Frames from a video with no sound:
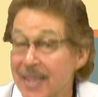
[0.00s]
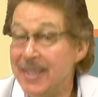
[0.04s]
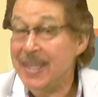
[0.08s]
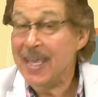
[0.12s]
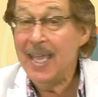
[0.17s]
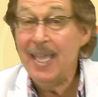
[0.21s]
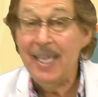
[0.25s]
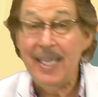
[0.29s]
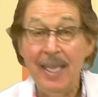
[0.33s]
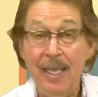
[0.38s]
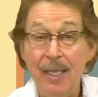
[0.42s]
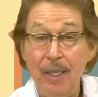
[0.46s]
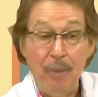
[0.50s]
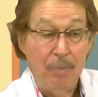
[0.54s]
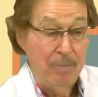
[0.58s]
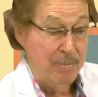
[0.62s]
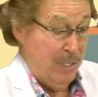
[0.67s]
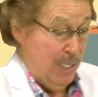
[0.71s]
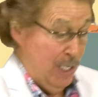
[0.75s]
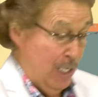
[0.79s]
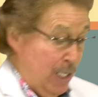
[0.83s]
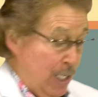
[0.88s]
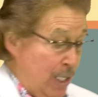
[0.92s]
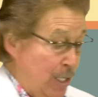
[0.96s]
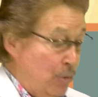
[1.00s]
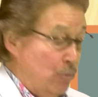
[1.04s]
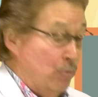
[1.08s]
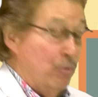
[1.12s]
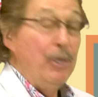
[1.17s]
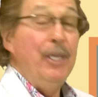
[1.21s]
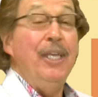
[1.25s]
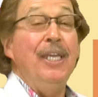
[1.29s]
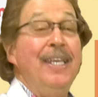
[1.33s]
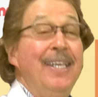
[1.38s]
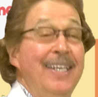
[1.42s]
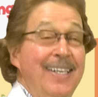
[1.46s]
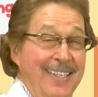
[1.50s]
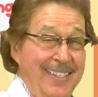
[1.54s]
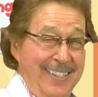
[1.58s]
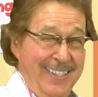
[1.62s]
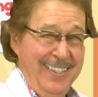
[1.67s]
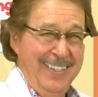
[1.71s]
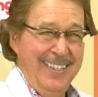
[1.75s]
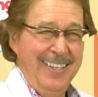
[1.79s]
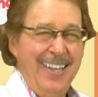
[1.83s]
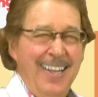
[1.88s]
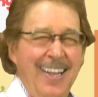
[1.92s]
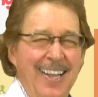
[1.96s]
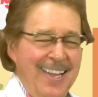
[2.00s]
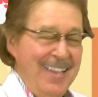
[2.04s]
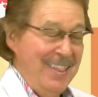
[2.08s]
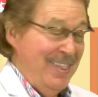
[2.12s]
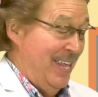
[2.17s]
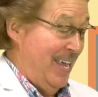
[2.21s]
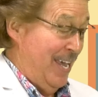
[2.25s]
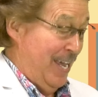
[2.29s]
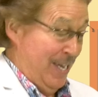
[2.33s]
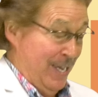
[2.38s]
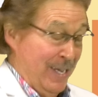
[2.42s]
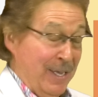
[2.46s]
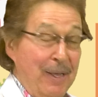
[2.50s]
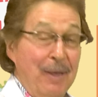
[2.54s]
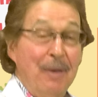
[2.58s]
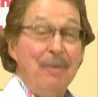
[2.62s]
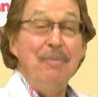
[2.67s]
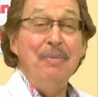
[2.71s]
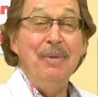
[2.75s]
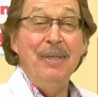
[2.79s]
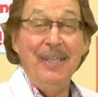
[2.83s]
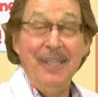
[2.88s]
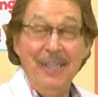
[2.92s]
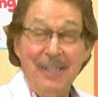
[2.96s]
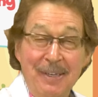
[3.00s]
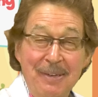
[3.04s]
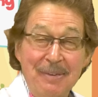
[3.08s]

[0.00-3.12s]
They help me read and they help me